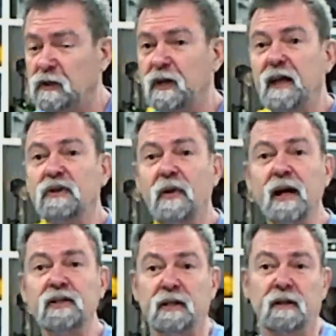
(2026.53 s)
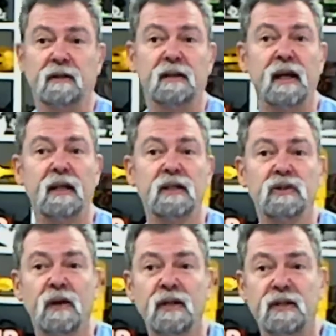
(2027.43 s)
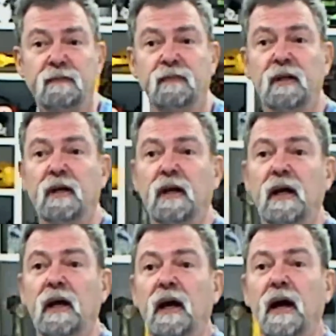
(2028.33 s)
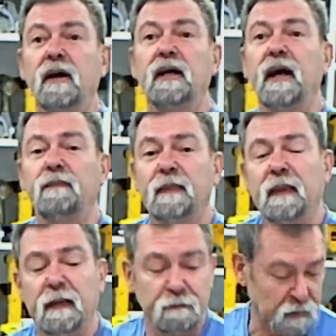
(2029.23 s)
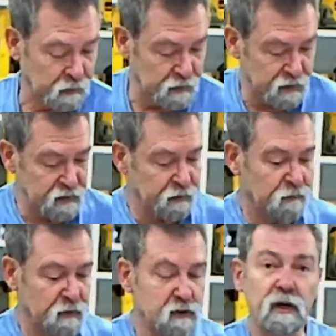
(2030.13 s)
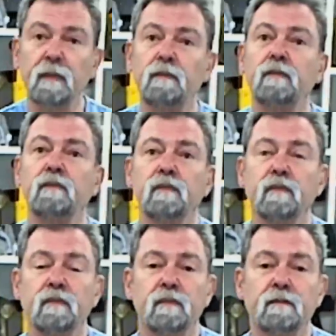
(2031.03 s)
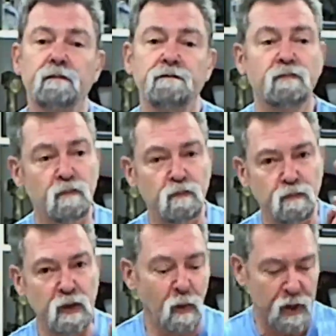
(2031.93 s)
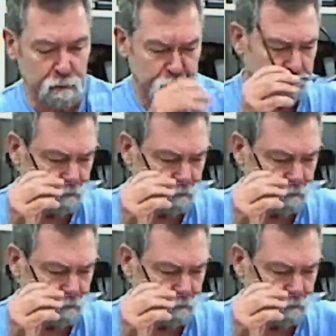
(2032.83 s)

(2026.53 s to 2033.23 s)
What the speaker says: So that's crazy. That is crazy. Okay, next thing. So be aware.